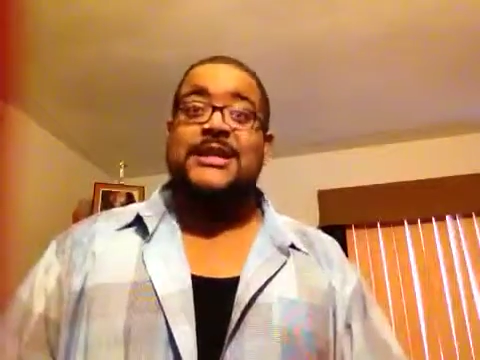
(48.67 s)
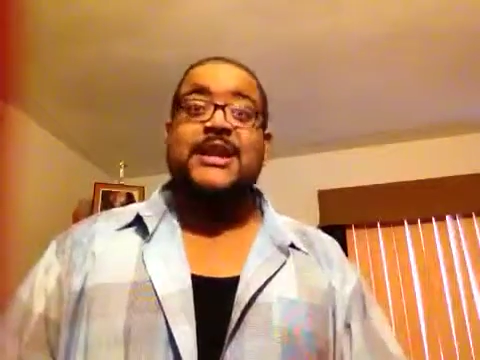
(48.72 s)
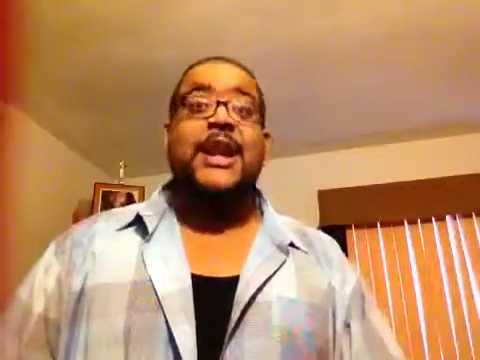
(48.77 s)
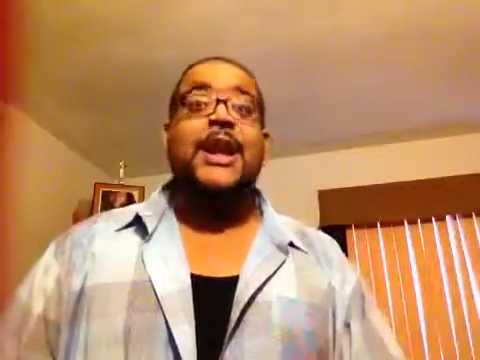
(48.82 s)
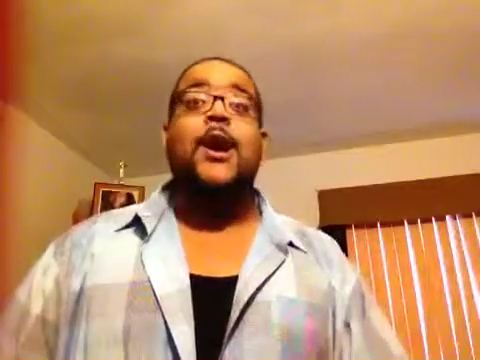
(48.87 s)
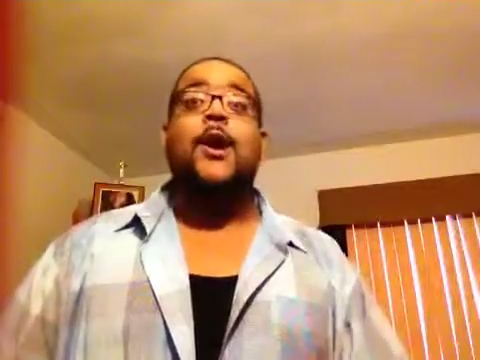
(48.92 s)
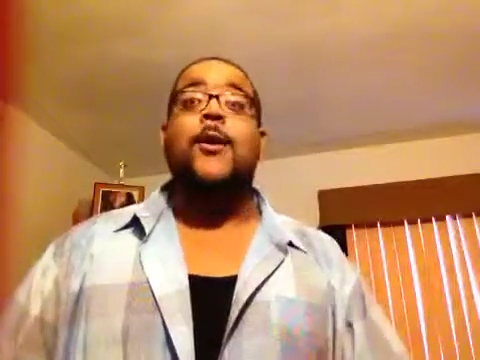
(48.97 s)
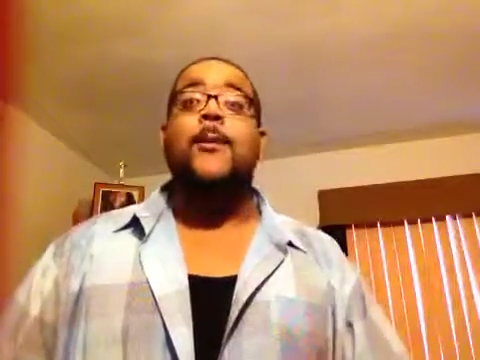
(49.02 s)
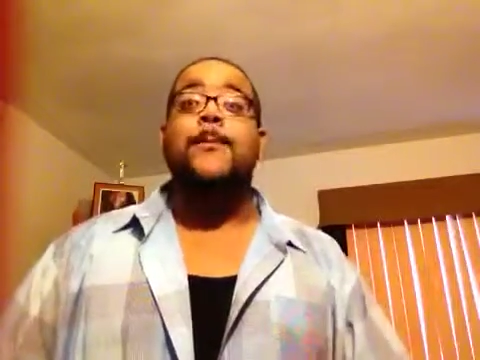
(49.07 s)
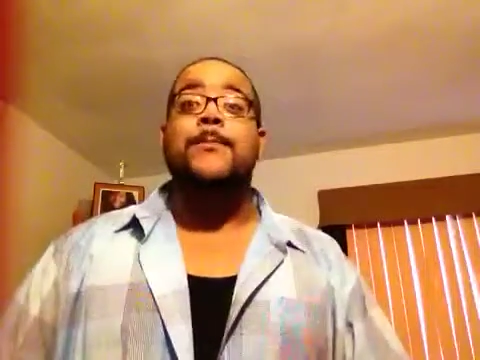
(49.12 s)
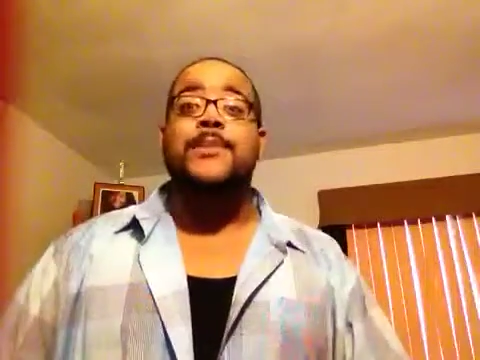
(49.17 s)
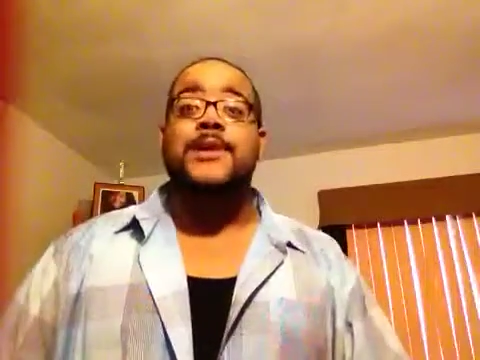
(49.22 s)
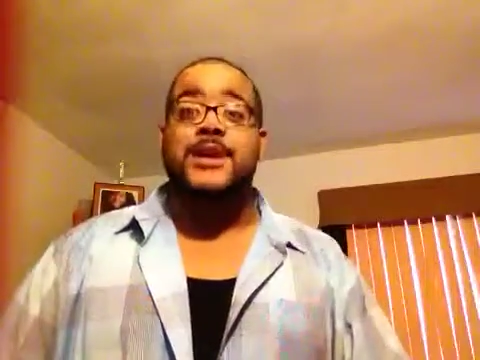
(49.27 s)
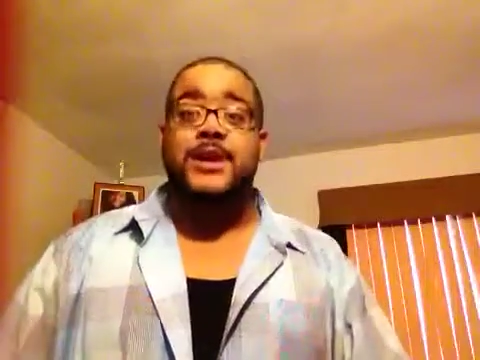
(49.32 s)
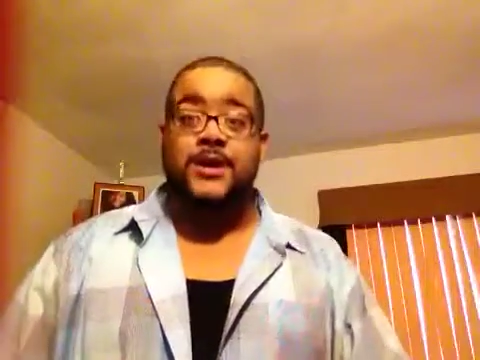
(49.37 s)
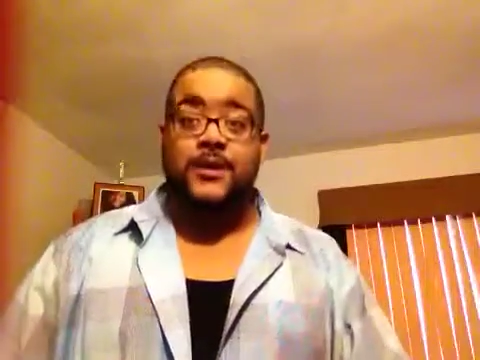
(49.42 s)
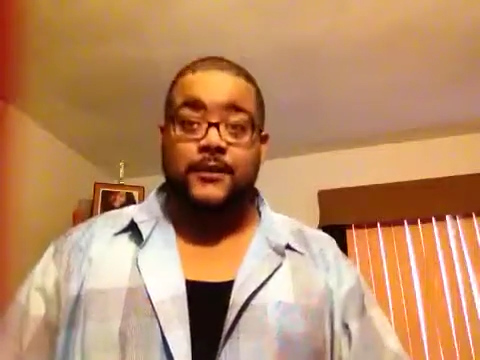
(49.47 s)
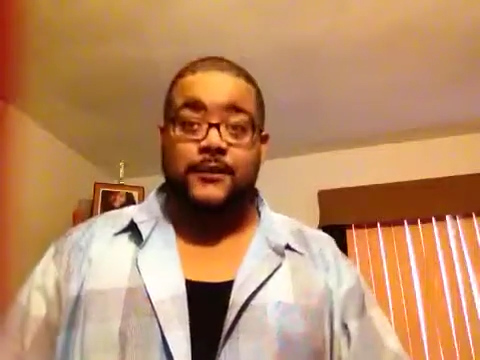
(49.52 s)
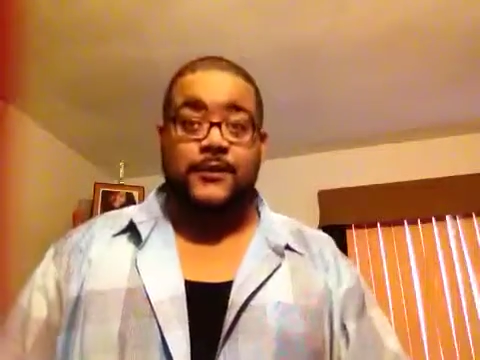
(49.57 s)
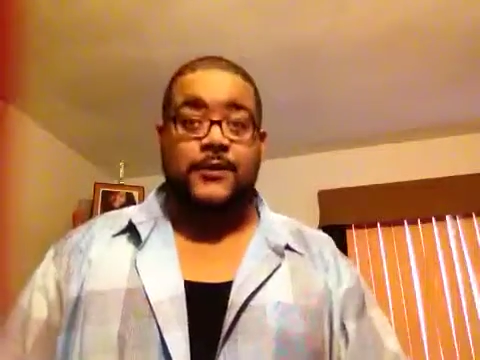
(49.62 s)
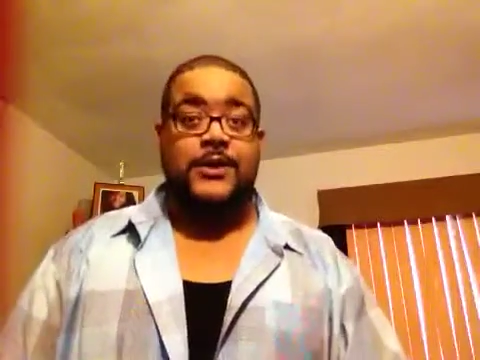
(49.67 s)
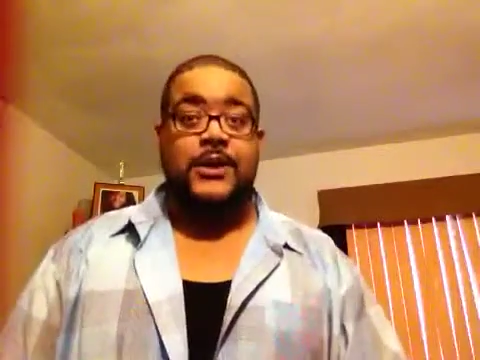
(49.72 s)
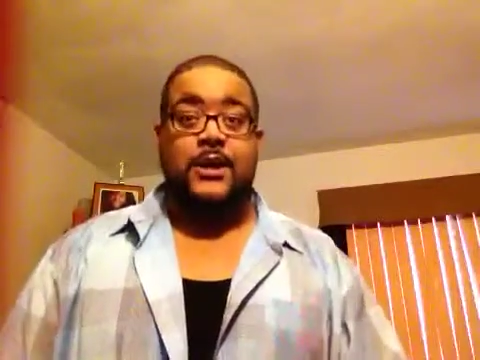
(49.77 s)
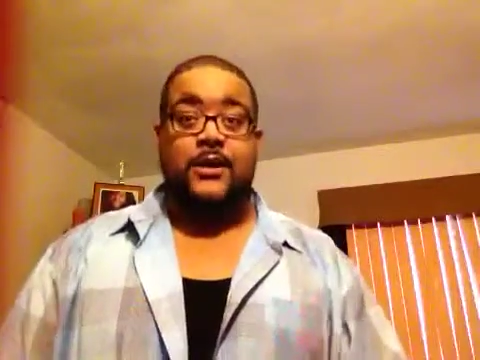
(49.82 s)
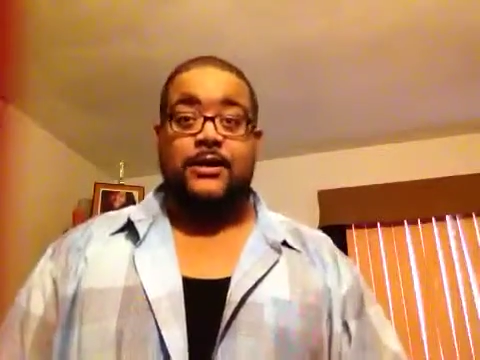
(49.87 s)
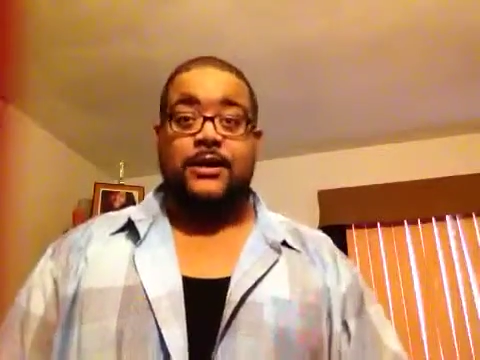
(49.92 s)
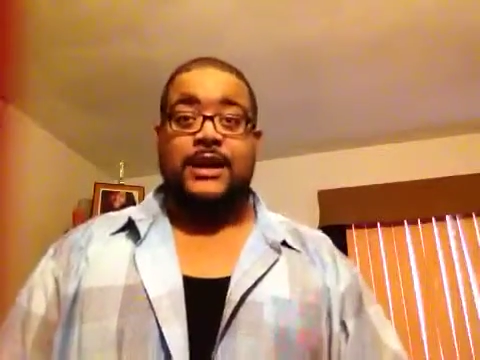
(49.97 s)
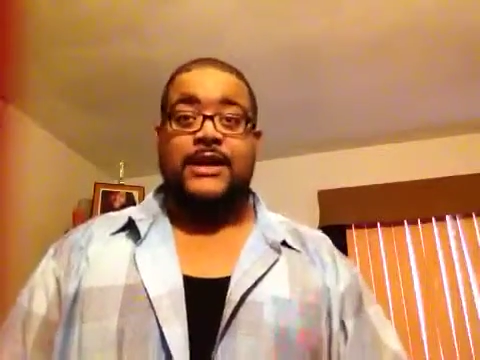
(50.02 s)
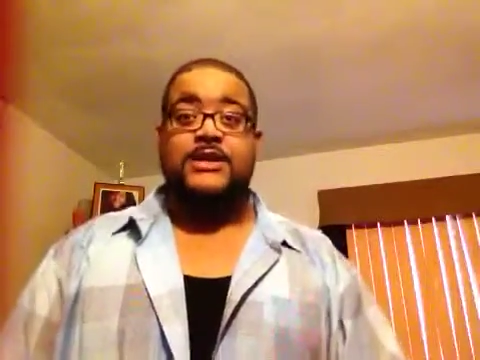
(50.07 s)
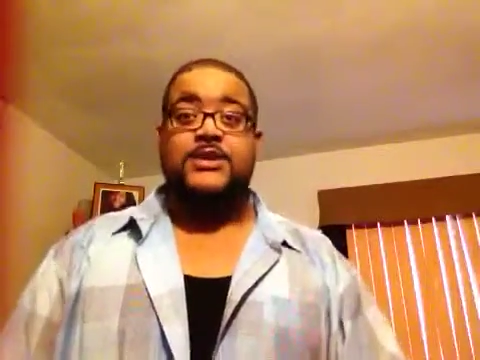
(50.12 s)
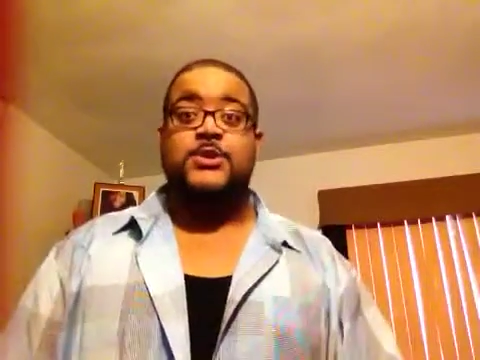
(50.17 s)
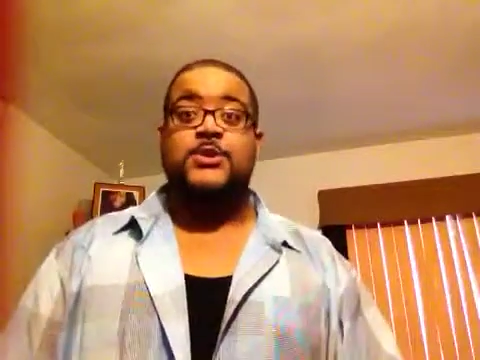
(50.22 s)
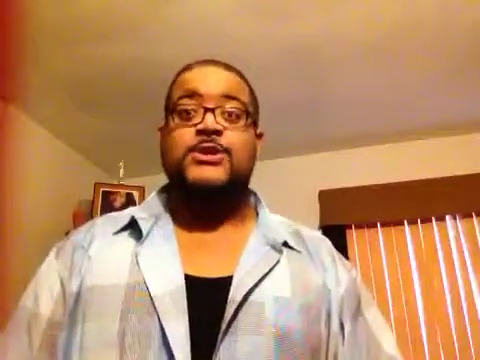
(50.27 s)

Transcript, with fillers: and they are beautiful young ladies